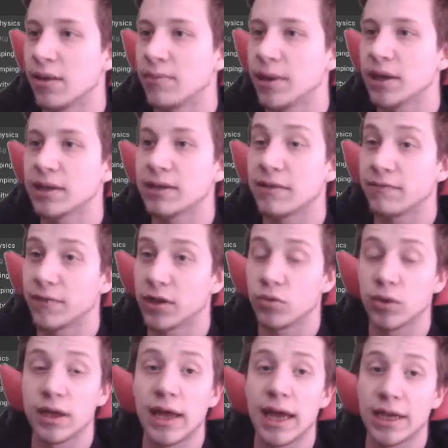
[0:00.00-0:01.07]
But it's something
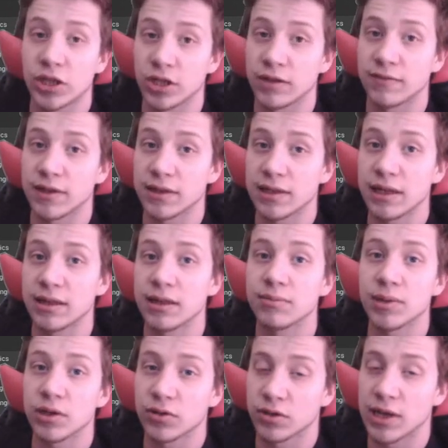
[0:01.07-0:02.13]
you can actually fix later
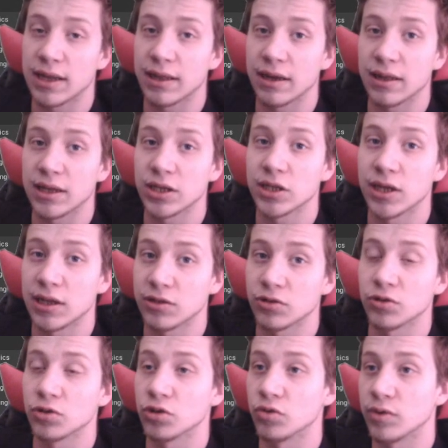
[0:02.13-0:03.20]
because Unreal Engine has
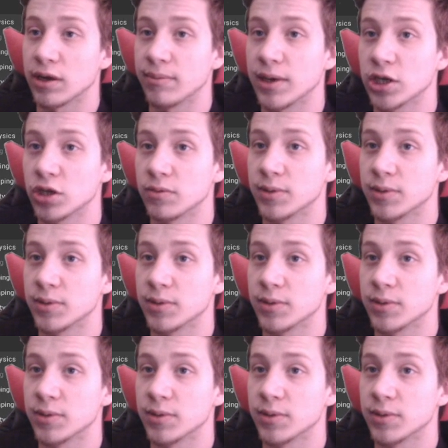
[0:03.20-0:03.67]
also remesh